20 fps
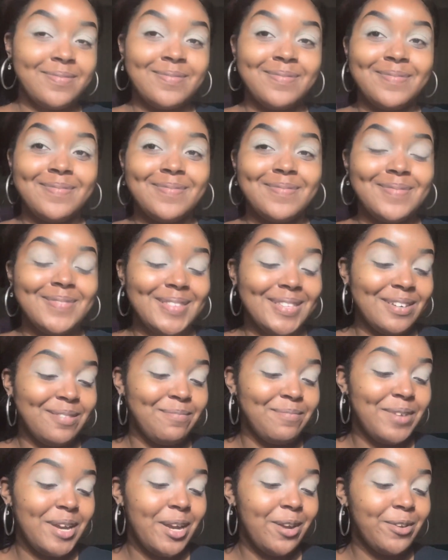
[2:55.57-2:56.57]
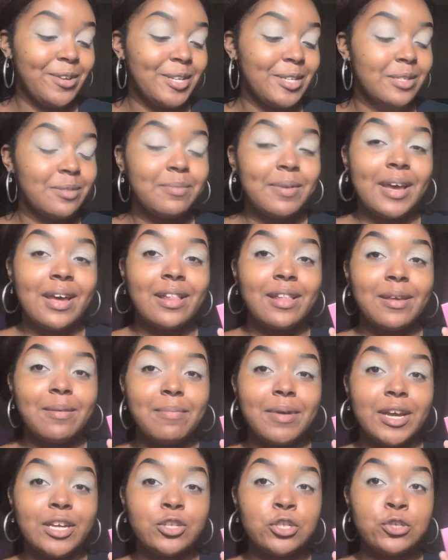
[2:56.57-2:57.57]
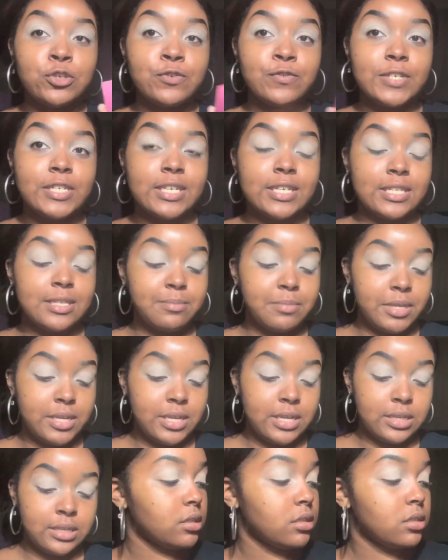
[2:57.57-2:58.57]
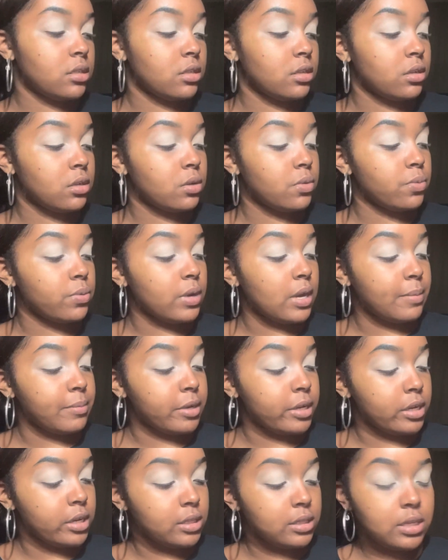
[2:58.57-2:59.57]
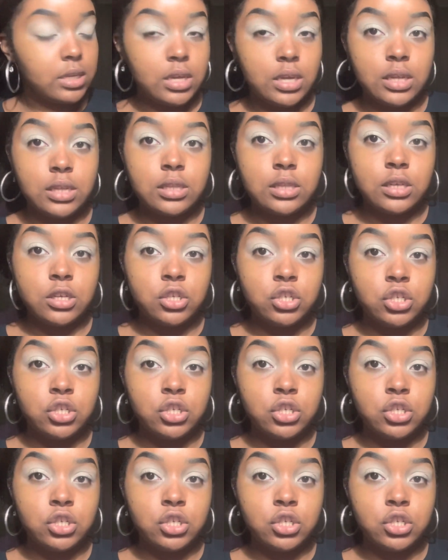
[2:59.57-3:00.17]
the Berries palette by Juvias Place. So I'm gonna take this